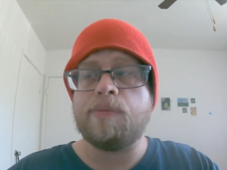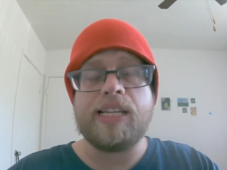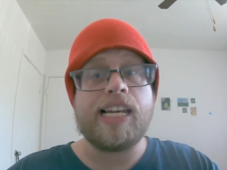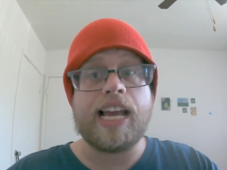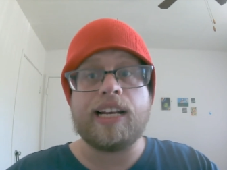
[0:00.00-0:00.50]
to
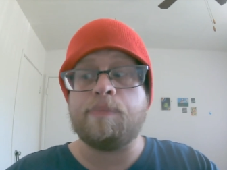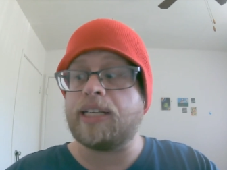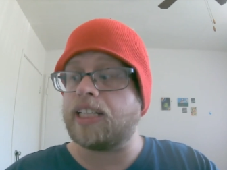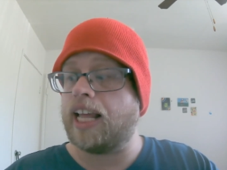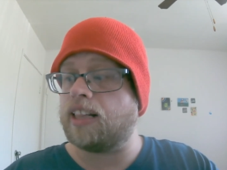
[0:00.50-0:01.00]
be negative
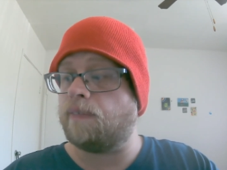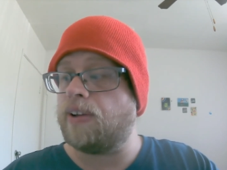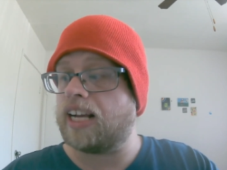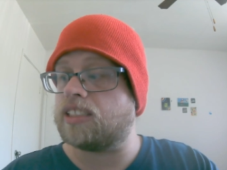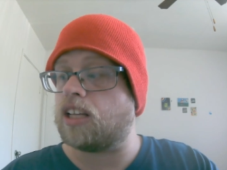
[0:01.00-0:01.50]
mental health
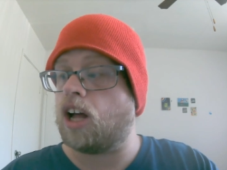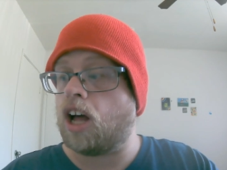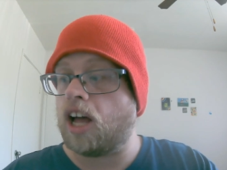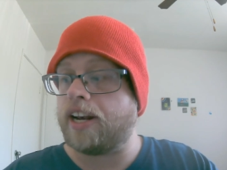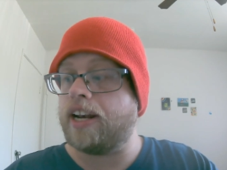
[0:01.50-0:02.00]
effects
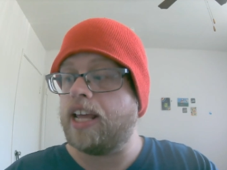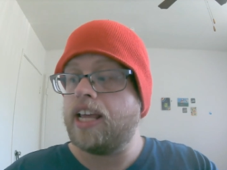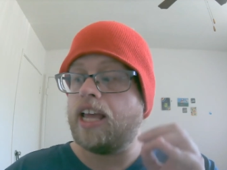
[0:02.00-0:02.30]
on